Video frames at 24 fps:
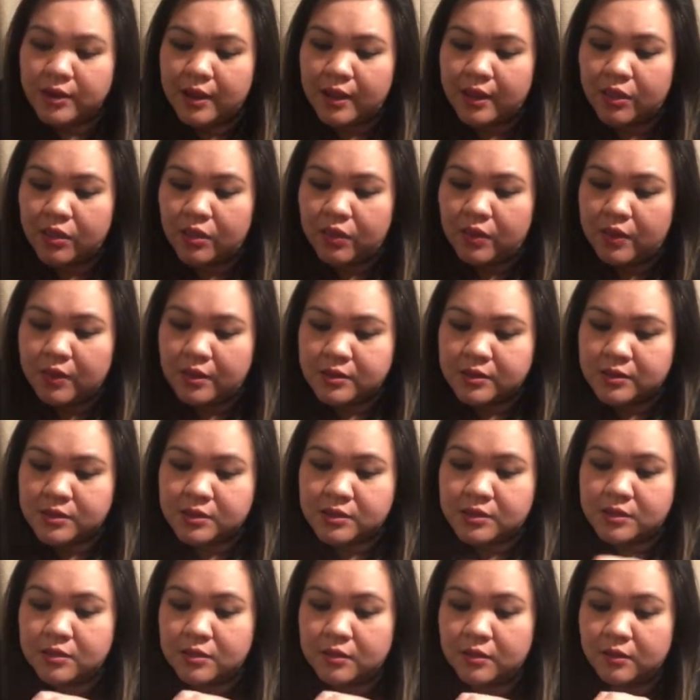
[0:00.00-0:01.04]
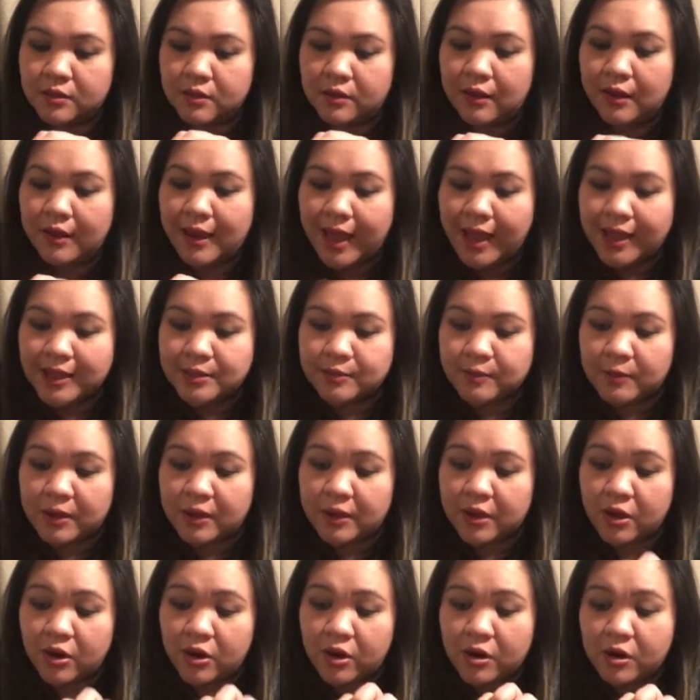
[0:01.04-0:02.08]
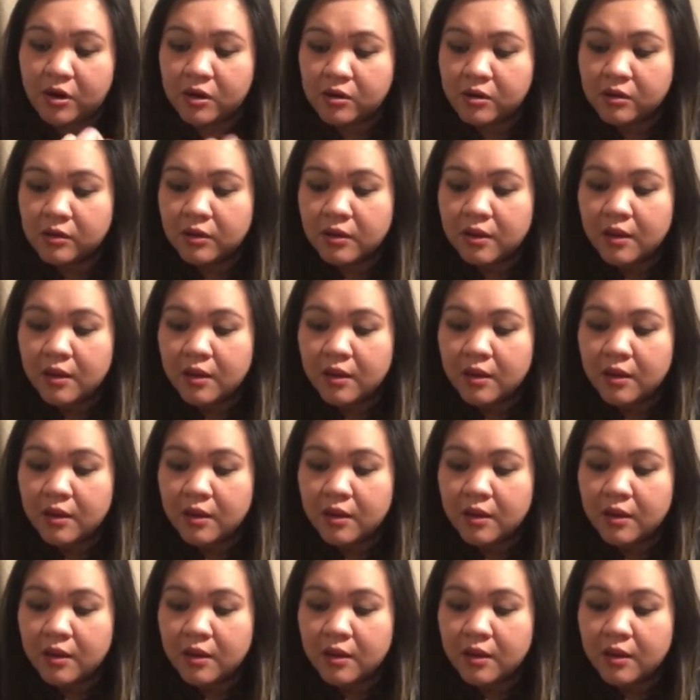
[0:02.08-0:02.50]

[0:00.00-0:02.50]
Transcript: like this clasp in here